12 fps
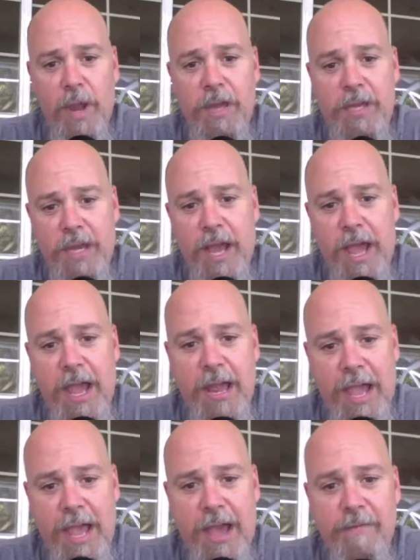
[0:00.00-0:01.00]
And Wendy and
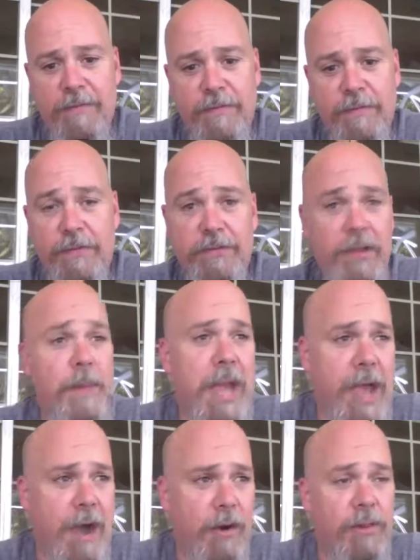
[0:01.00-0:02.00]
I have
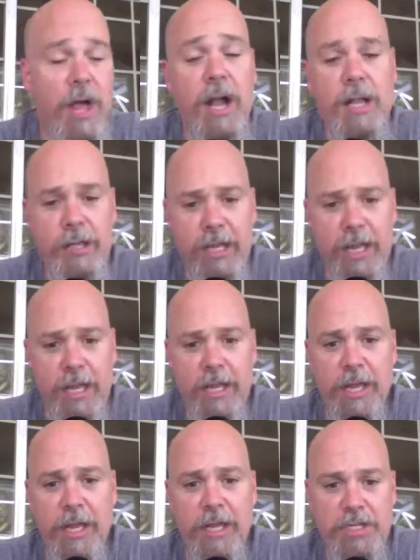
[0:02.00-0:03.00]
somehow, luckily,
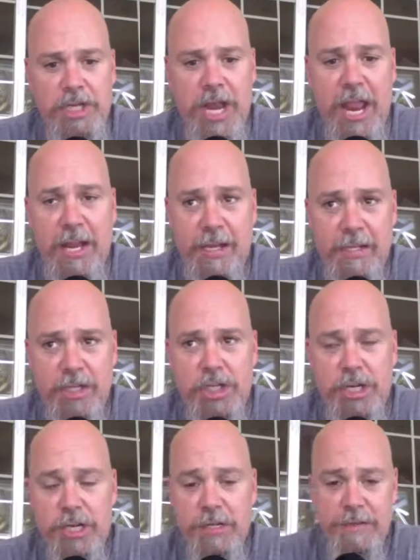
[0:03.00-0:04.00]

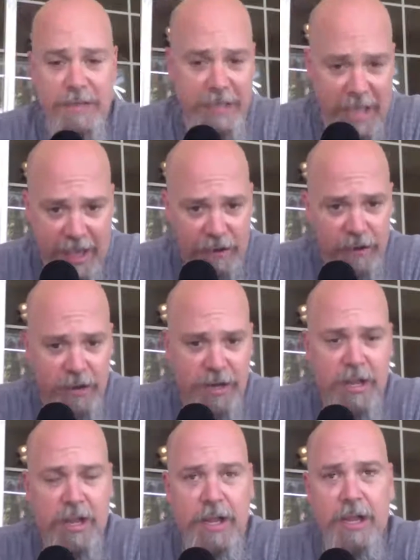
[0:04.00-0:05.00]
changed together
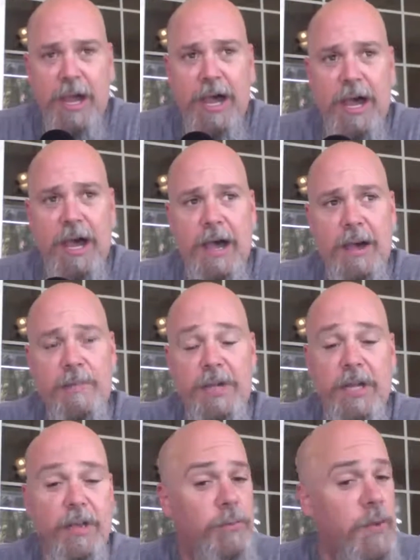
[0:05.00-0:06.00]

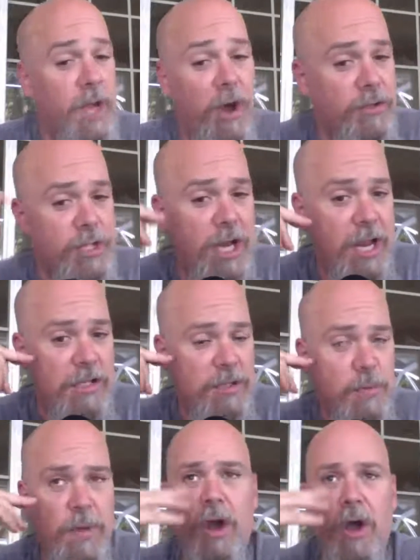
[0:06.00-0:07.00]
um, because we all
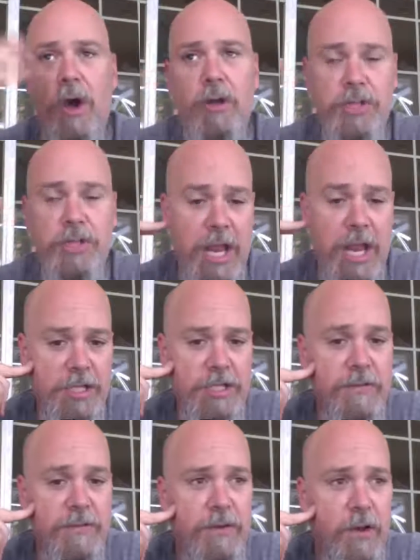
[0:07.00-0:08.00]
change. We all
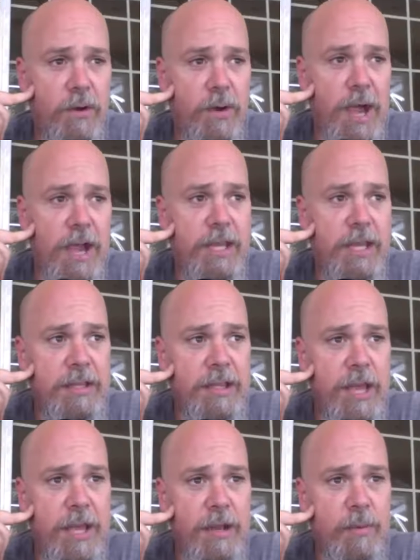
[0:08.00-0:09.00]
change. And so I think
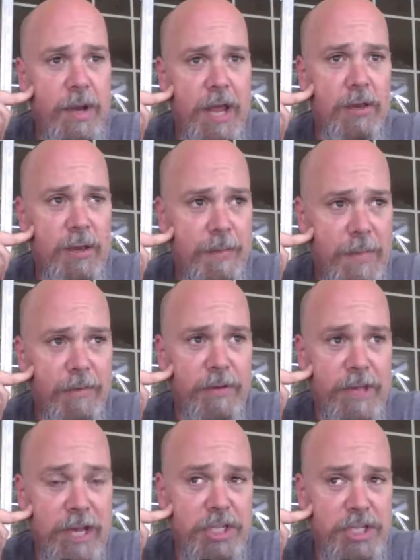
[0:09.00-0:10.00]
that when I look at my
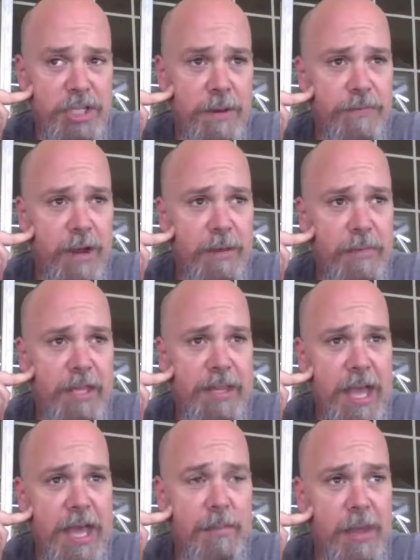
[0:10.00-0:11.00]
relationship framed like
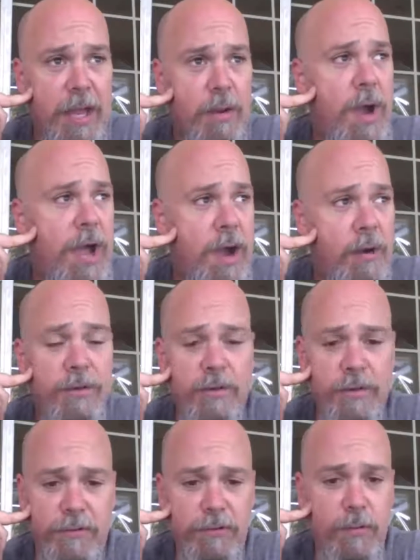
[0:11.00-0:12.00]
that, I'm like, wow,
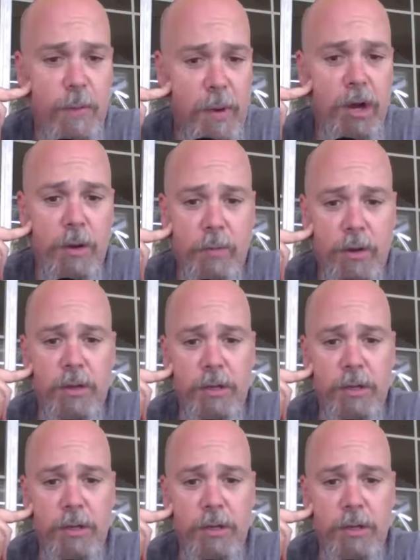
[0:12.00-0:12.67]
this is remarkable.